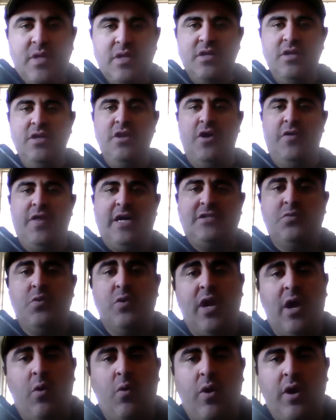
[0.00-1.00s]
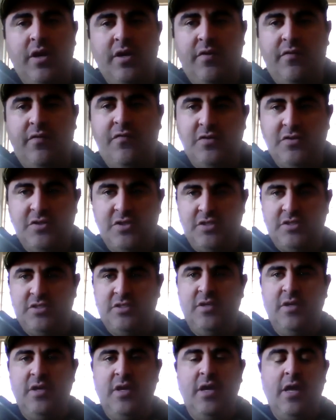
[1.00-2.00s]
that's what I wanted to first
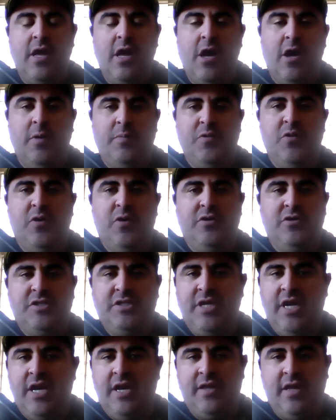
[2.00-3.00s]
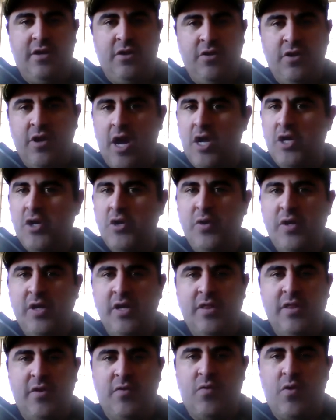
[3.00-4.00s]
just help you understand, that you're not doing
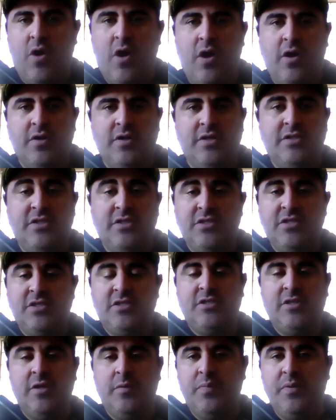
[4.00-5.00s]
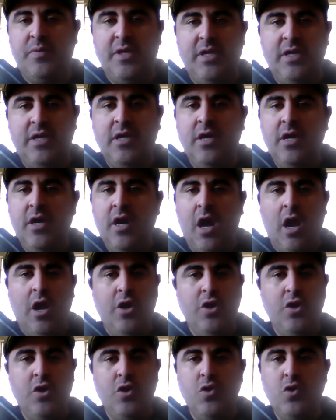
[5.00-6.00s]
anything wrong. This is just simply a
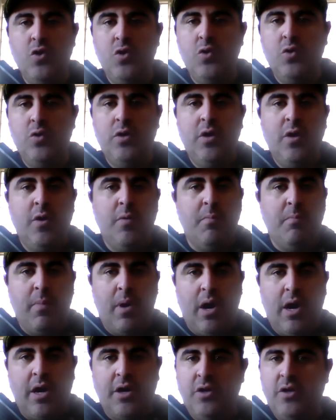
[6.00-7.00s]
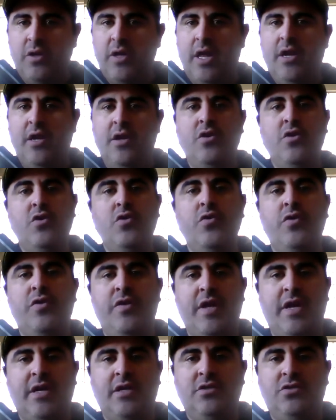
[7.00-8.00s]
new model and a new
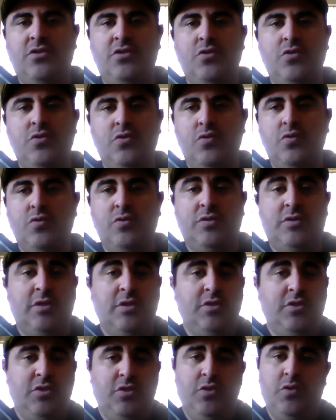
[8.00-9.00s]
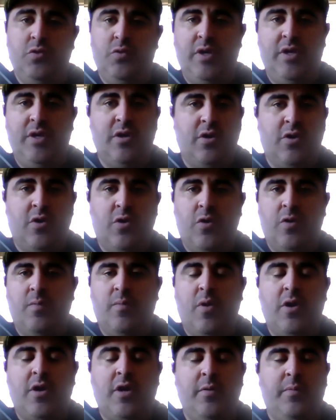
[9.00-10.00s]
thing to do in our current
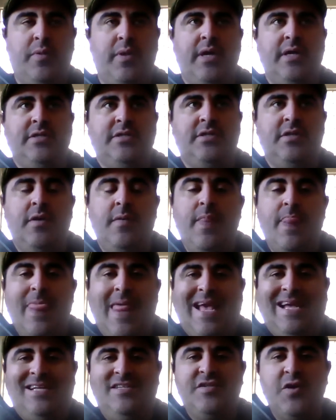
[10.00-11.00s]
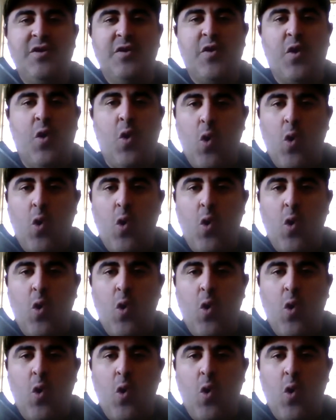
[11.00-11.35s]
marketplace. And so